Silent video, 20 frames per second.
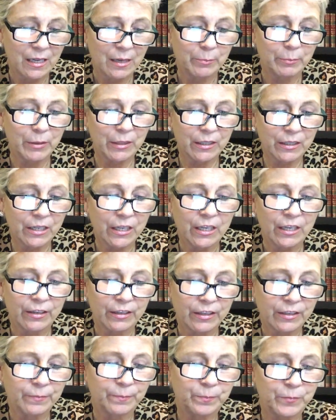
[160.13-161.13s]
but
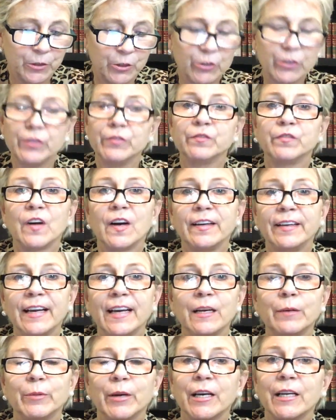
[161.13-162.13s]
you can find
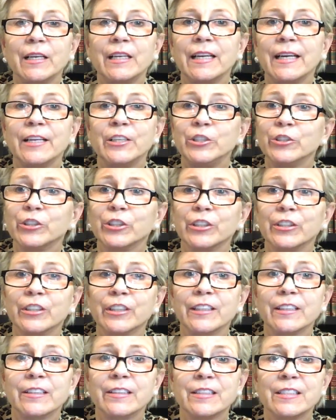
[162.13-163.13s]
out about it and you can
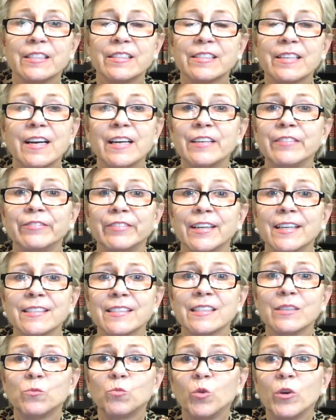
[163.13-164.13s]
look at the side
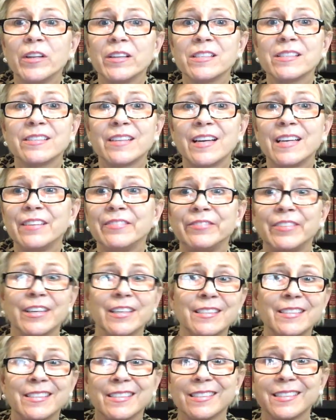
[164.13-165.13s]
effects. And one of the side
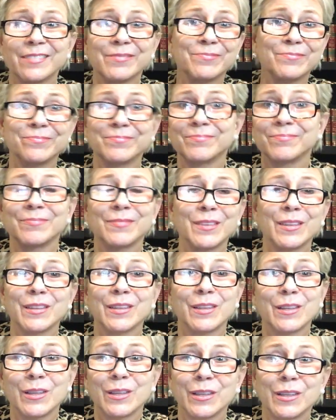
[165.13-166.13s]
effects is
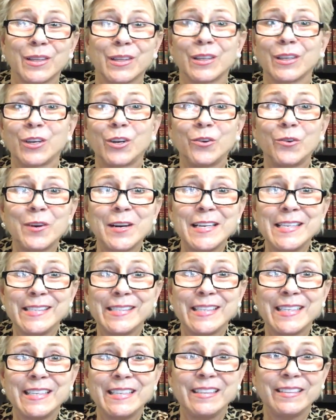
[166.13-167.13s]

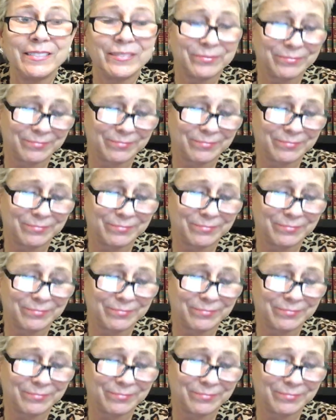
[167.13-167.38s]
crazy.